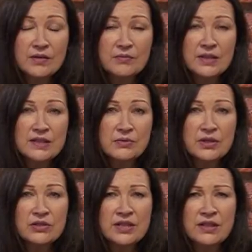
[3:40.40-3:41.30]
because we
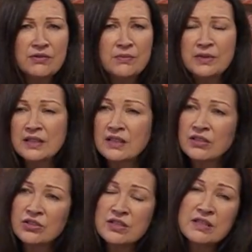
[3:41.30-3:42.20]
could hear him making
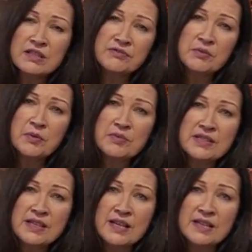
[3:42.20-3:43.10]
noises from
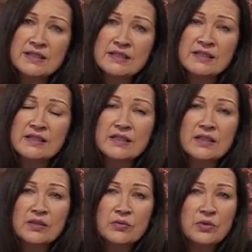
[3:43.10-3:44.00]
upstairs,
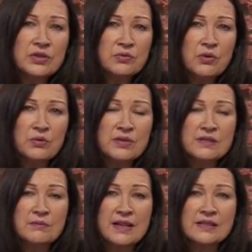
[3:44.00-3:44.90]
wondered what was
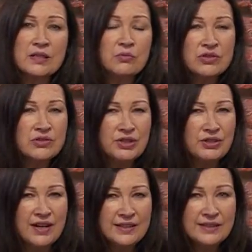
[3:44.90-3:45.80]
the matter. He wasn't
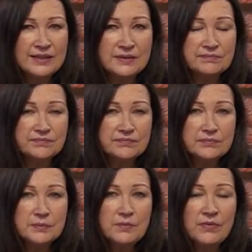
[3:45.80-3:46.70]
crying,
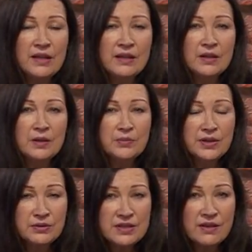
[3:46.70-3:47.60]
but
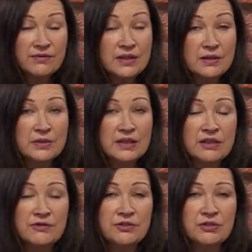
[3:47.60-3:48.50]
he was definitely
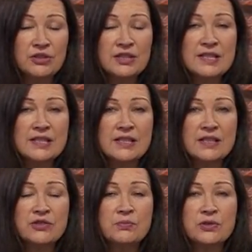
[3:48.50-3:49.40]
making a few noises, and
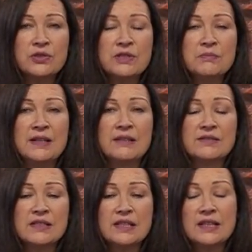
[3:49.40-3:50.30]
Andrew brought him
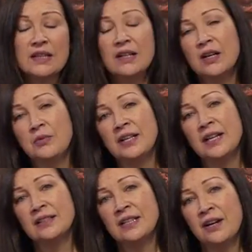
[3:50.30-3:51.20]
out. And when he
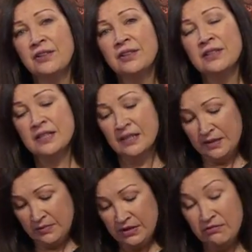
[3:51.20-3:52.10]
had Gareth in his
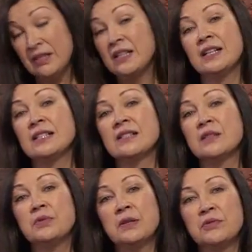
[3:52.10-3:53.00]
arms, he realized
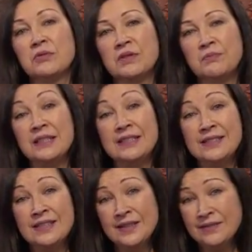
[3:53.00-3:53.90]
the baby was
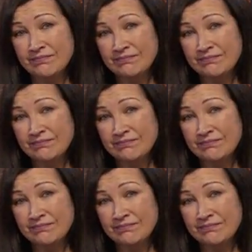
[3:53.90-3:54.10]
bleeding